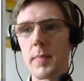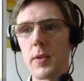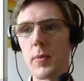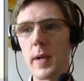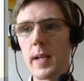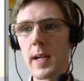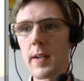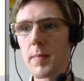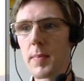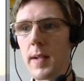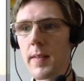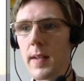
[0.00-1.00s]
between
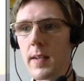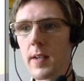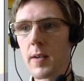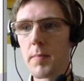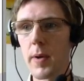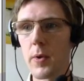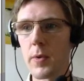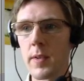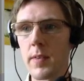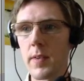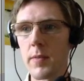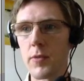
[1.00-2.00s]
explicit
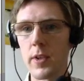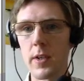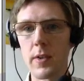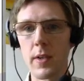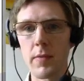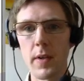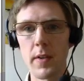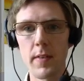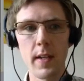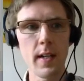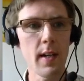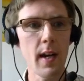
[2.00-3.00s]
components of
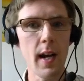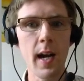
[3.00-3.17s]
geodiversity